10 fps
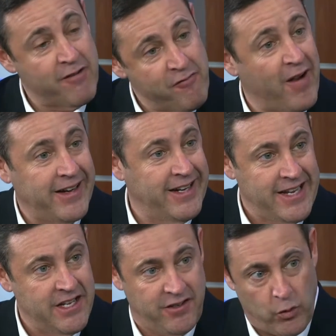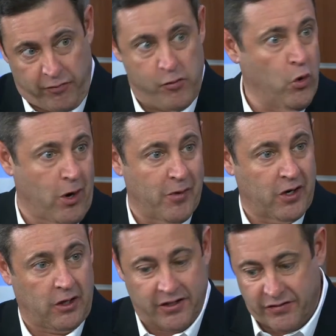I can't find it easy with fewer
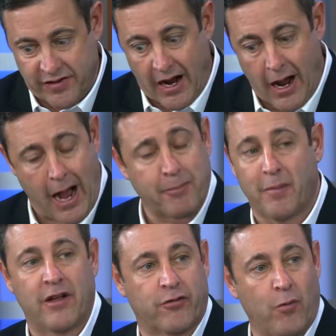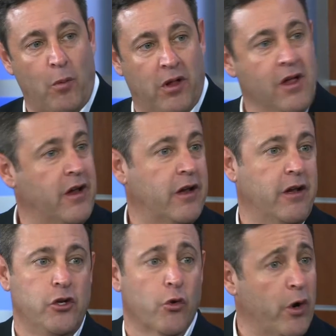number of clicks, if it's not optimized for mobile,
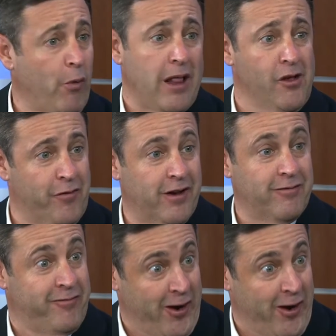you're irrelevant.